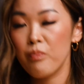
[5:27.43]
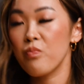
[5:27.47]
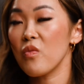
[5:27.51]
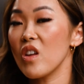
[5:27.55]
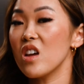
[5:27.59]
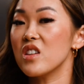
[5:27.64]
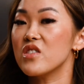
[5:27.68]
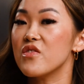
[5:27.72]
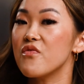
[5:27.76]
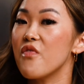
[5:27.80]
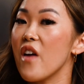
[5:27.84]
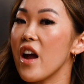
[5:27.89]

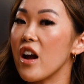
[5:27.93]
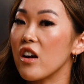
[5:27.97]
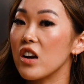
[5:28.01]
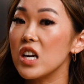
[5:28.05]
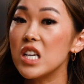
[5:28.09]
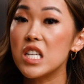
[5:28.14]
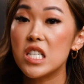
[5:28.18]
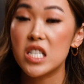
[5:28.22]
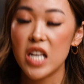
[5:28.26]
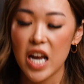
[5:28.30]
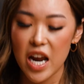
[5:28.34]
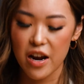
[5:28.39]
It's very
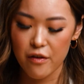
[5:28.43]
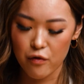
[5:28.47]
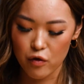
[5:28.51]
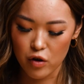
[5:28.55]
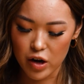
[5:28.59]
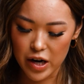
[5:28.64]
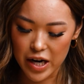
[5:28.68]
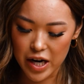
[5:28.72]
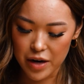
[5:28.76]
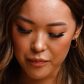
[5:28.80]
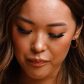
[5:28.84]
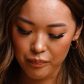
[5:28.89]

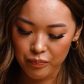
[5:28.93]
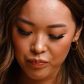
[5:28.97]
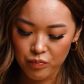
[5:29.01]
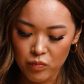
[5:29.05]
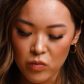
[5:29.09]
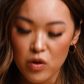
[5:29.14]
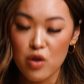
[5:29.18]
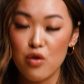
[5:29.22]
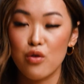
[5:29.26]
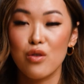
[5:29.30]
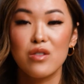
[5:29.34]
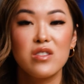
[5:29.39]
savory.
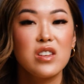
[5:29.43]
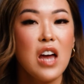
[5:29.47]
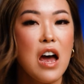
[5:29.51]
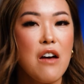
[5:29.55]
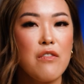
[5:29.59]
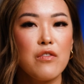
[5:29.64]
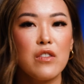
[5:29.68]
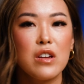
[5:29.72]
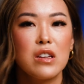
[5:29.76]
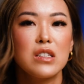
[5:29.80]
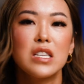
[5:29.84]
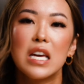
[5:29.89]
You can
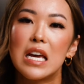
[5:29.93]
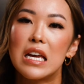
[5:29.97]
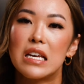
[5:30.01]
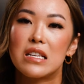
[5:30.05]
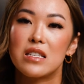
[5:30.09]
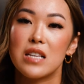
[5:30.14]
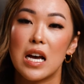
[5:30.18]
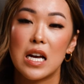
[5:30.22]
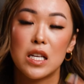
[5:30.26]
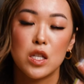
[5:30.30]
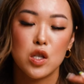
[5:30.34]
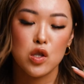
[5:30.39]
definitely taste
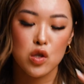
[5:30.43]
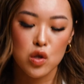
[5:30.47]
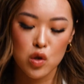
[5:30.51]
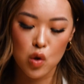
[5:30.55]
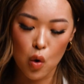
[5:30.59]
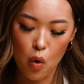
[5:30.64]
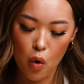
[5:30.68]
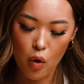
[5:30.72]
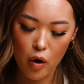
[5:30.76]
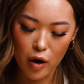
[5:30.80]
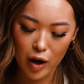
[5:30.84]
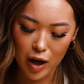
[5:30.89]
that
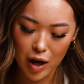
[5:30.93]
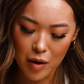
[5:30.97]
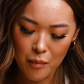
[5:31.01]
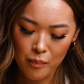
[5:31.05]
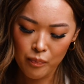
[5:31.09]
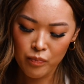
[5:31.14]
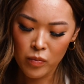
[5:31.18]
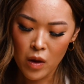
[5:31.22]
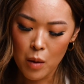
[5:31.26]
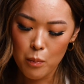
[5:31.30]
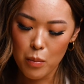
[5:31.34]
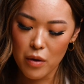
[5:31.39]
soy,
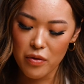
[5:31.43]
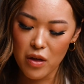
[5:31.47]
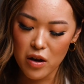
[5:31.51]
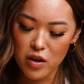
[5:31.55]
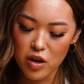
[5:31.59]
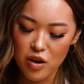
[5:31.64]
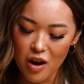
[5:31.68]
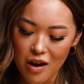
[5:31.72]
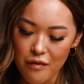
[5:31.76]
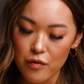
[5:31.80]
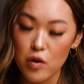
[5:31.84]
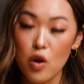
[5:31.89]
but then
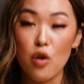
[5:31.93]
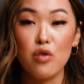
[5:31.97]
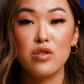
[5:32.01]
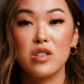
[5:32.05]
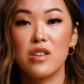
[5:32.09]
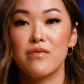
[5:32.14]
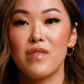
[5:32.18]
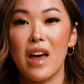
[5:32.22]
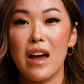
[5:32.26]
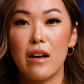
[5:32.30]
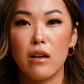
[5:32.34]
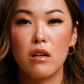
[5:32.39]
you have notes
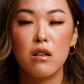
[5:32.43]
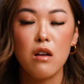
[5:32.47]
of that